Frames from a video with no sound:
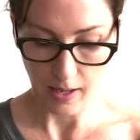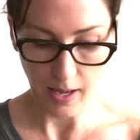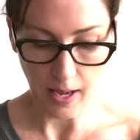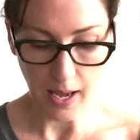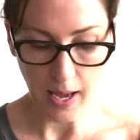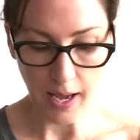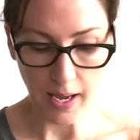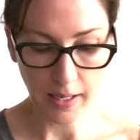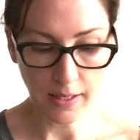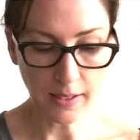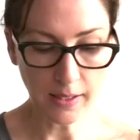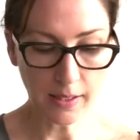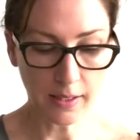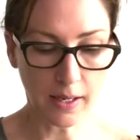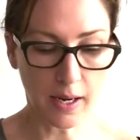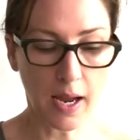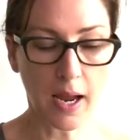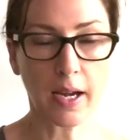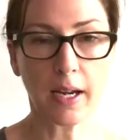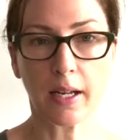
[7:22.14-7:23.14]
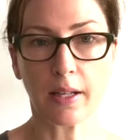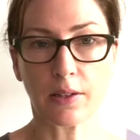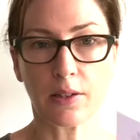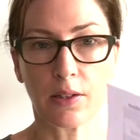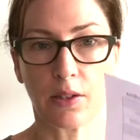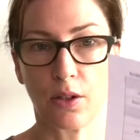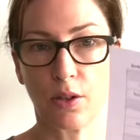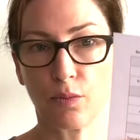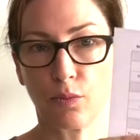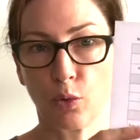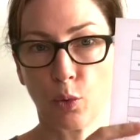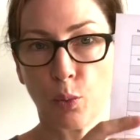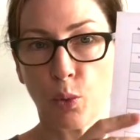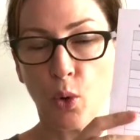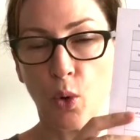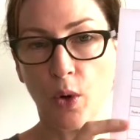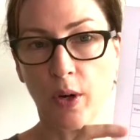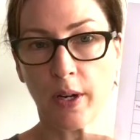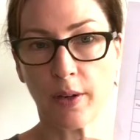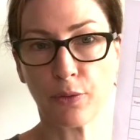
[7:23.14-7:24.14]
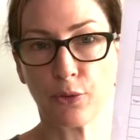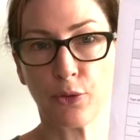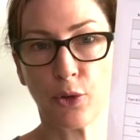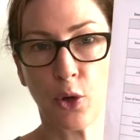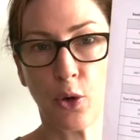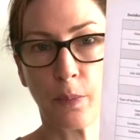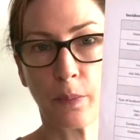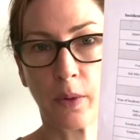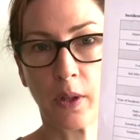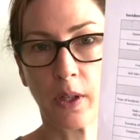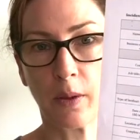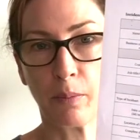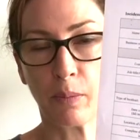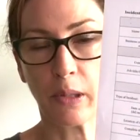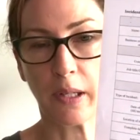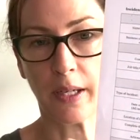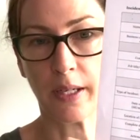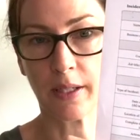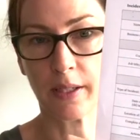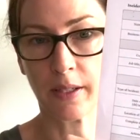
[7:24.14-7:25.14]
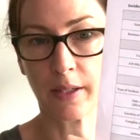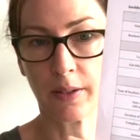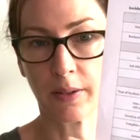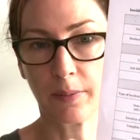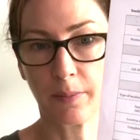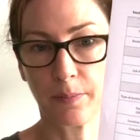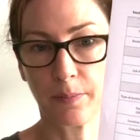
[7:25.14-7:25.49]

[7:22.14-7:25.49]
and an incident reporting form completed.